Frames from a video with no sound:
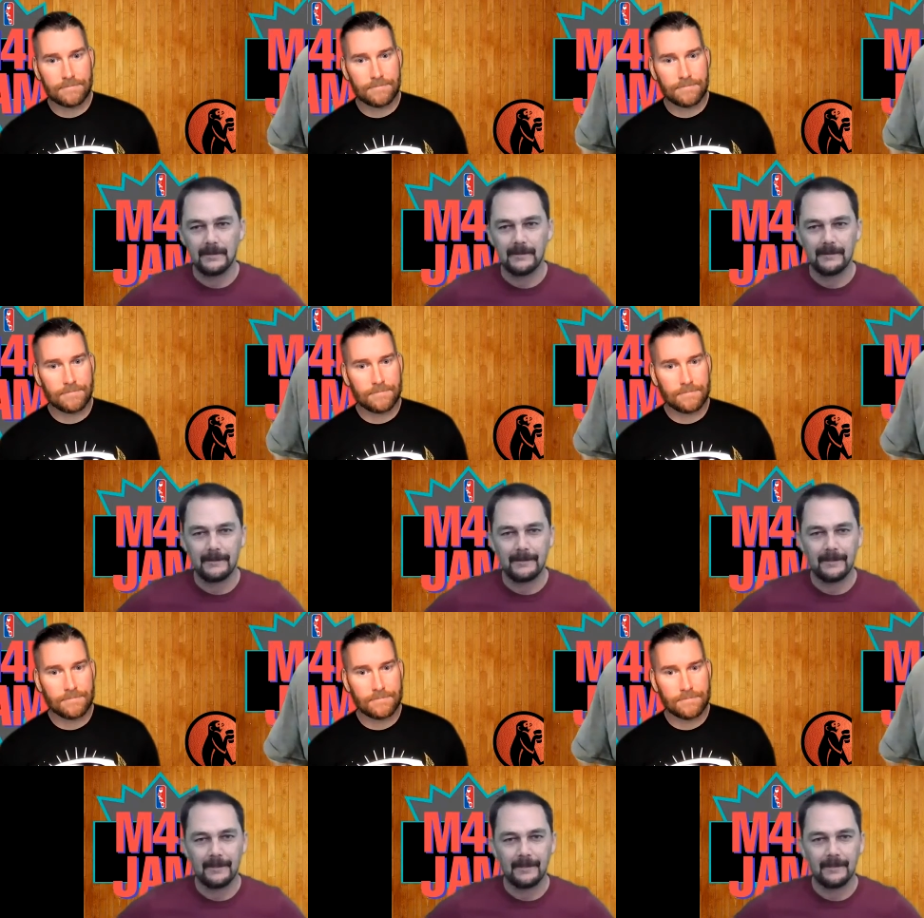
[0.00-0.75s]
Speaker 1: I don't
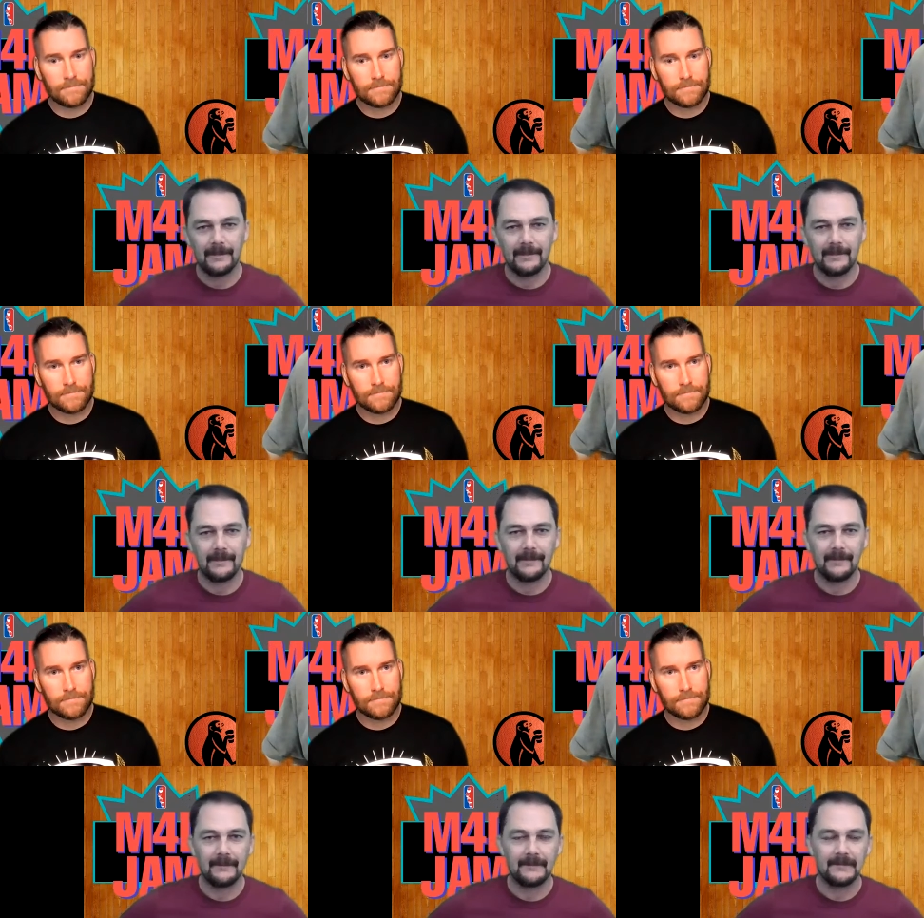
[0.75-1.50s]
wanna.
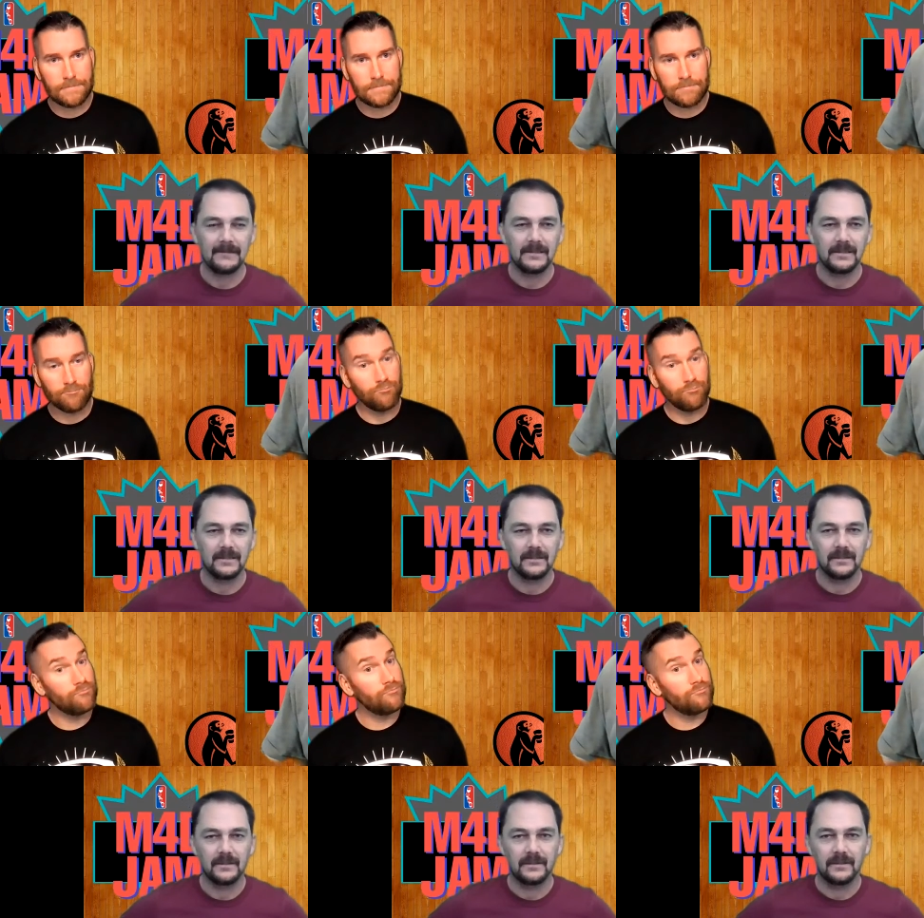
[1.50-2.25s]

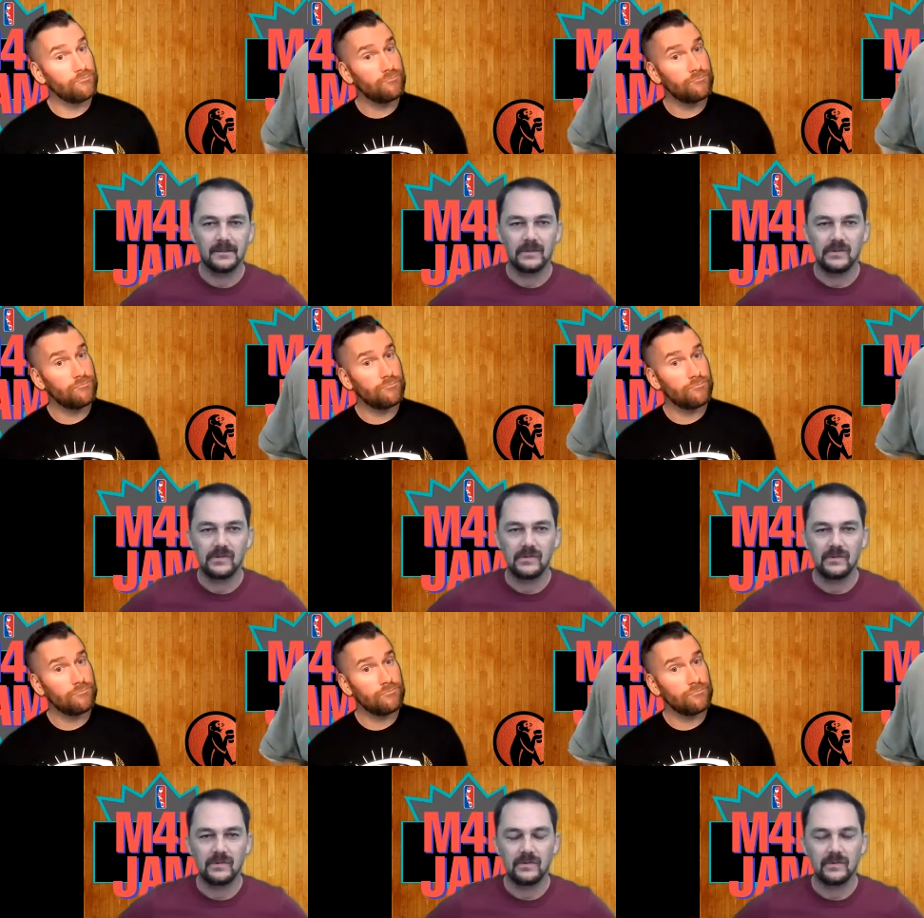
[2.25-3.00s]
Mm. Okay.
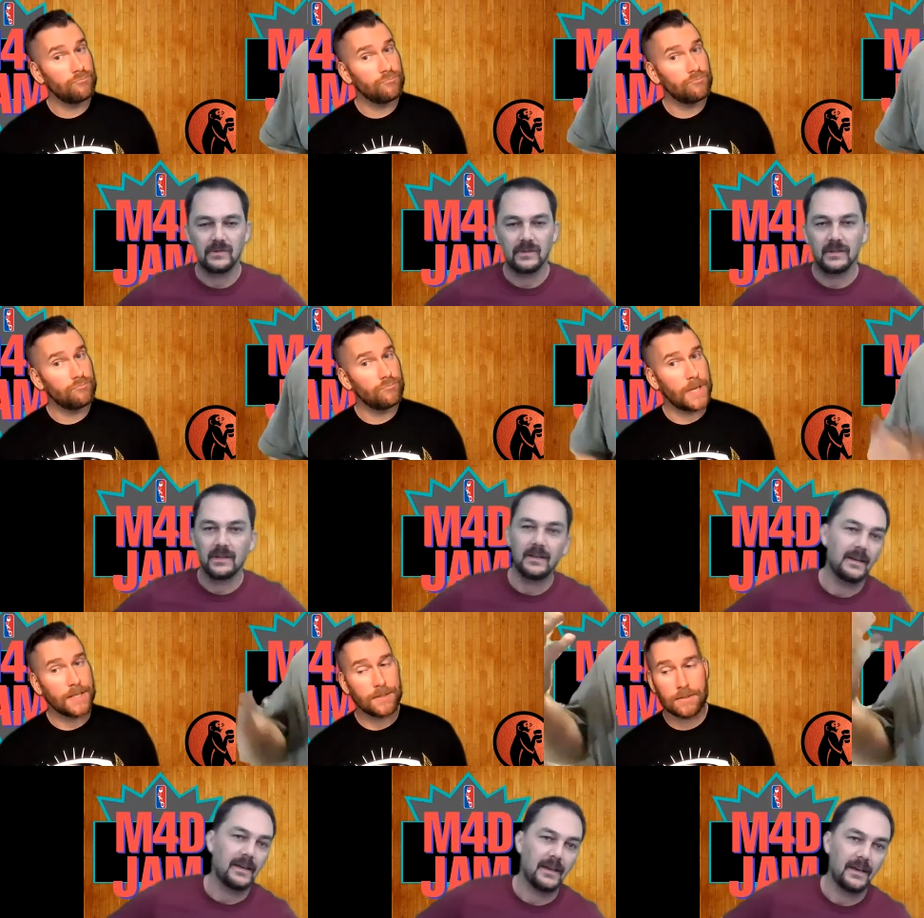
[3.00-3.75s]

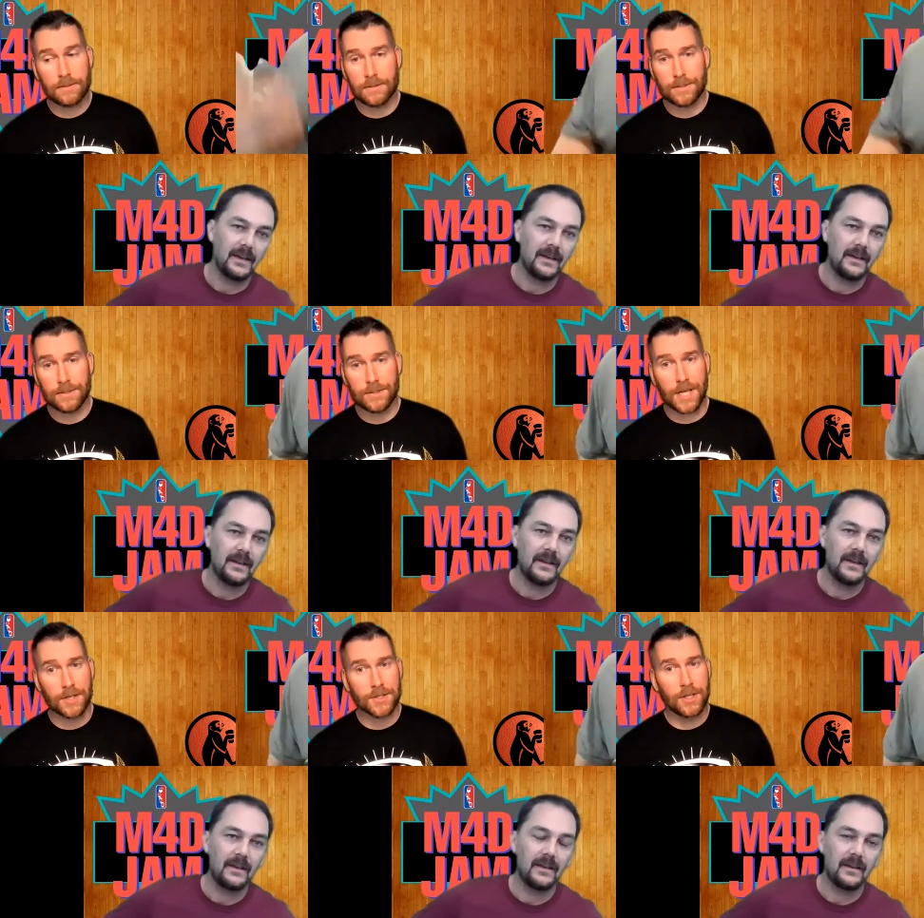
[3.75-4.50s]
That right.
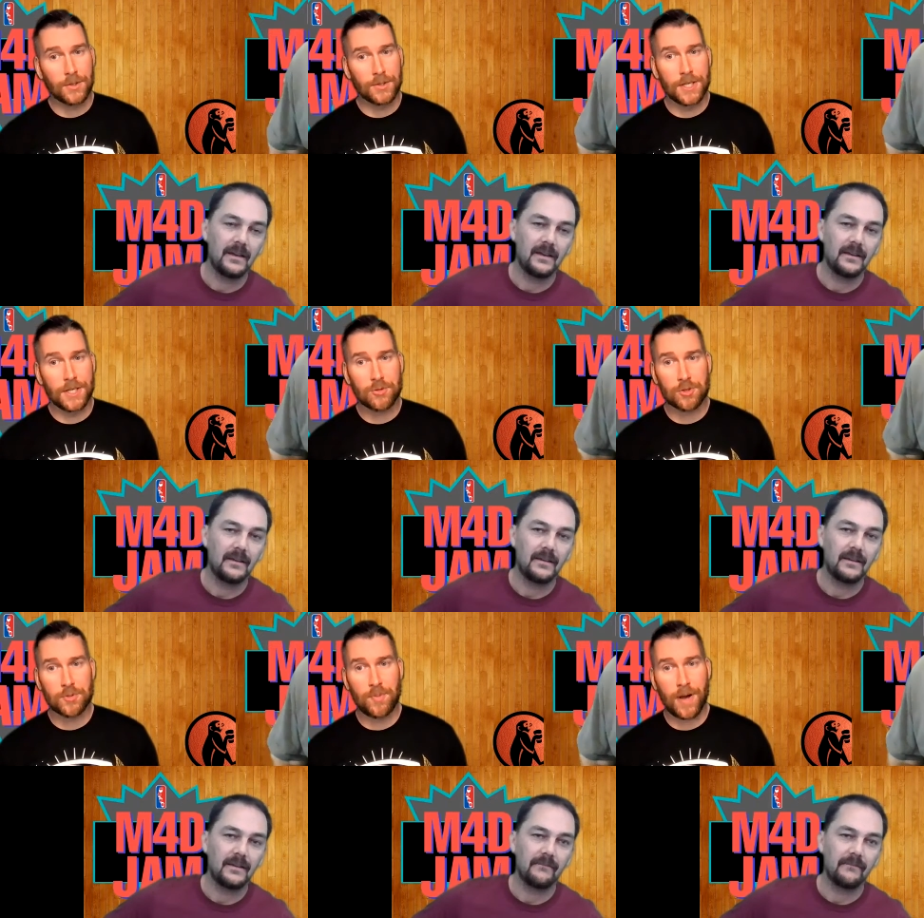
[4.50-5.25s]
Sounds a little
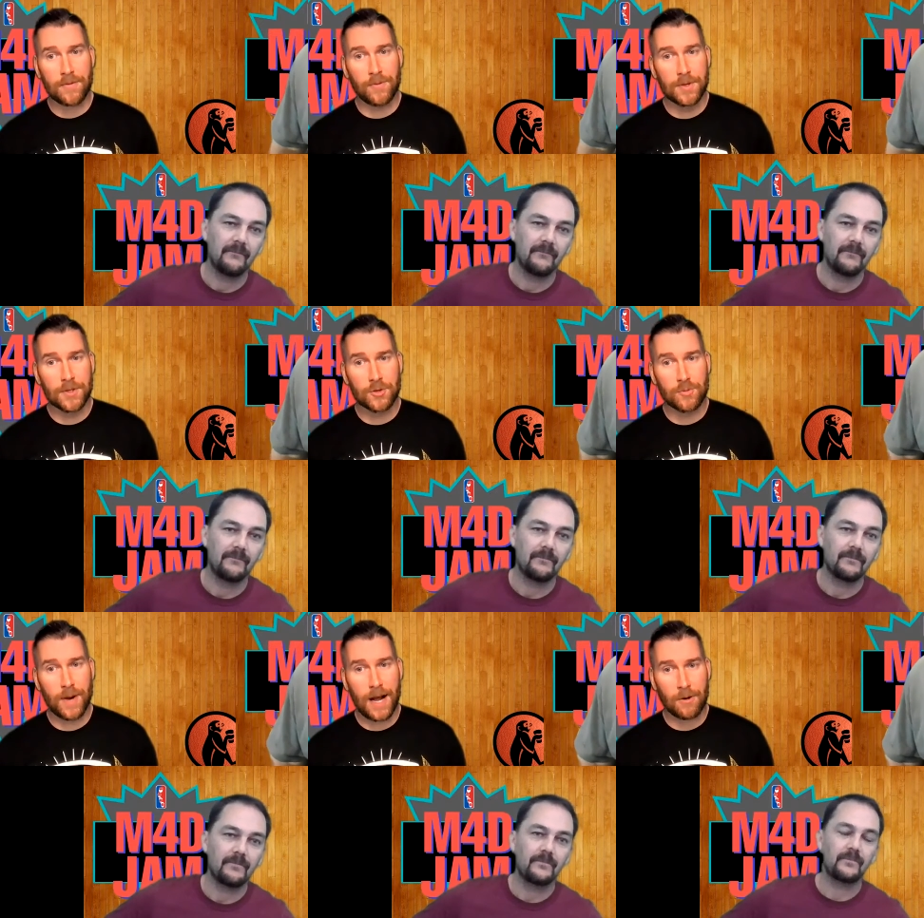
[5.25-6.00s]
disrespectful,
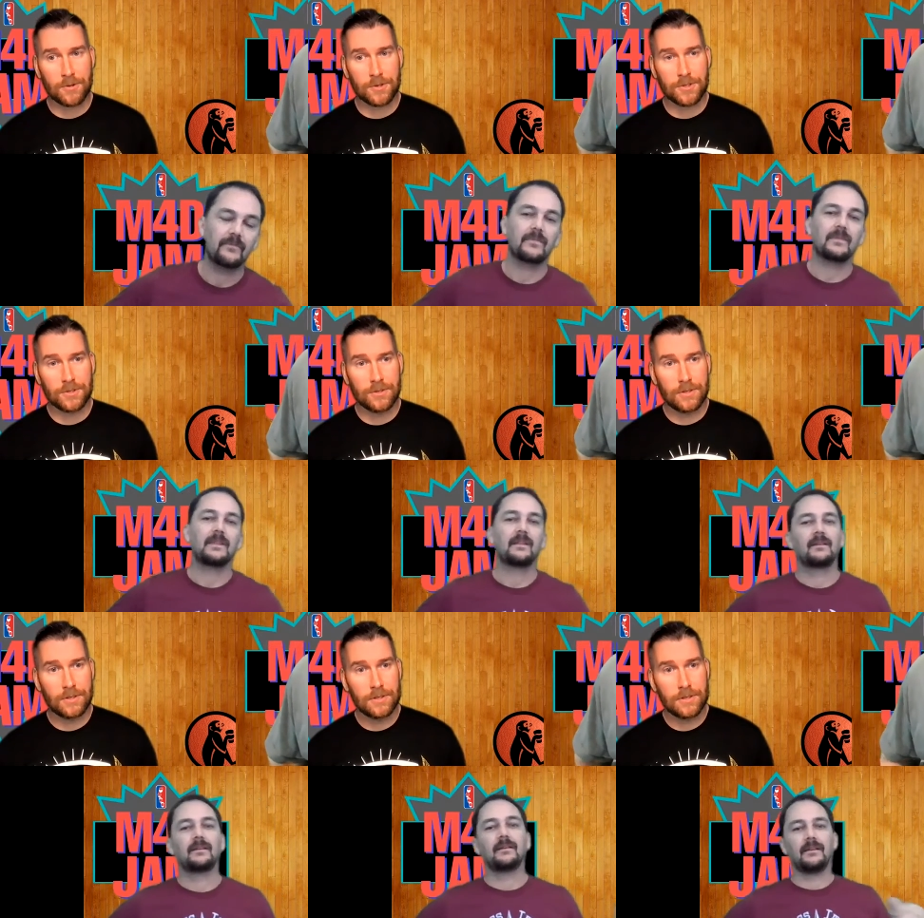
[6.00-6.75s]
Mr. Bowers.
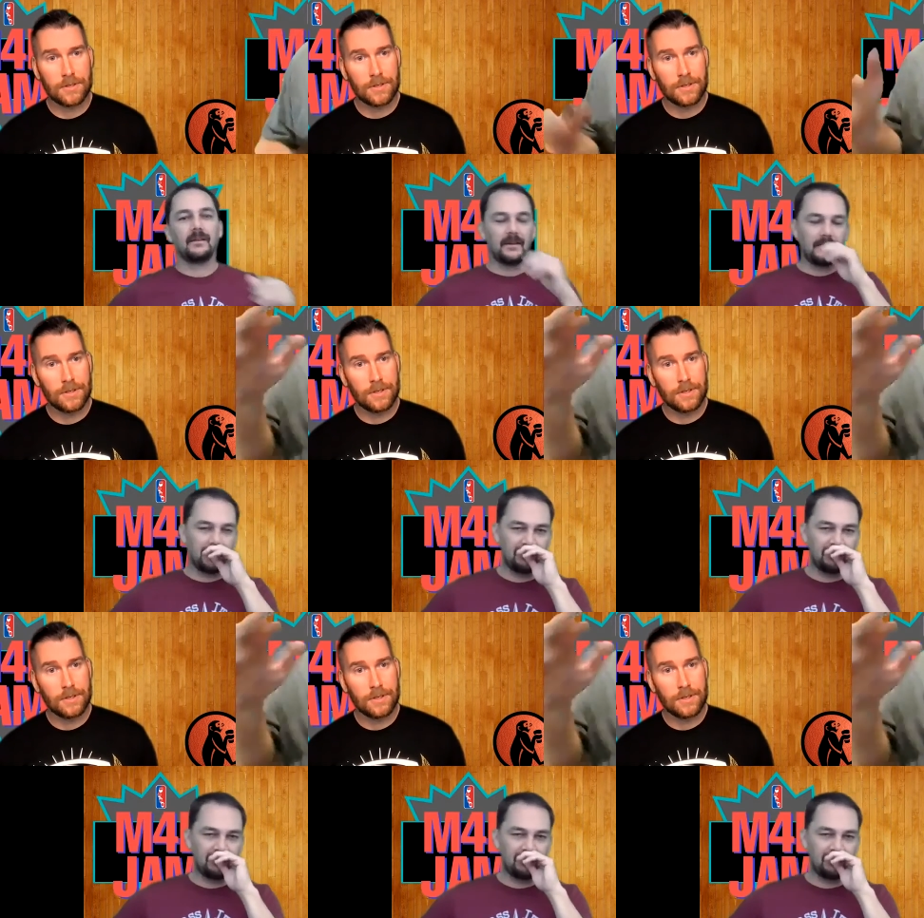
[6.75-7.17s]
Uh,